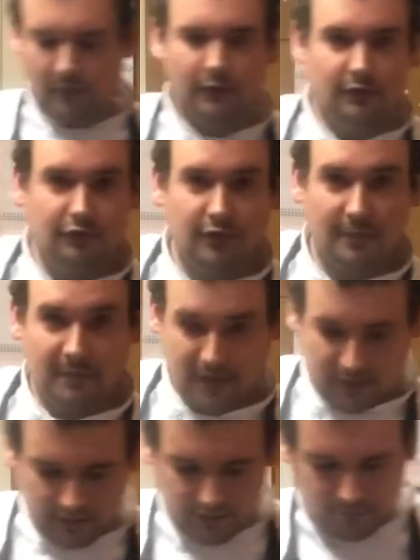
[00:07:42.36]
going to try and
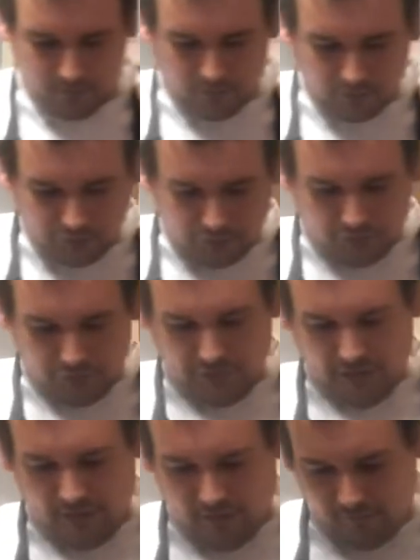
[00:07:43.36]
make it a little bit more
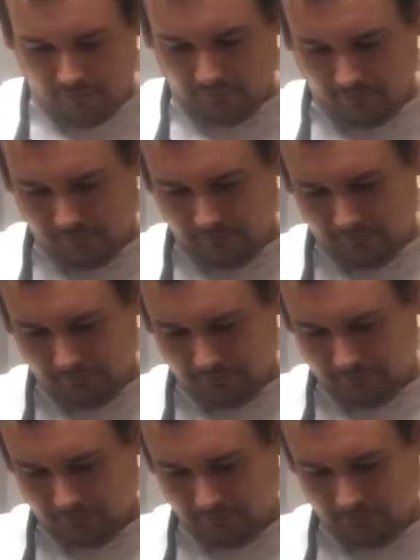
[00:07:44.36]
saucy.
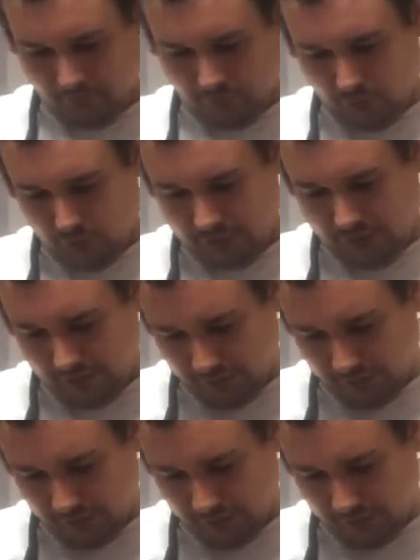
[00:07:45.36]
Saucy.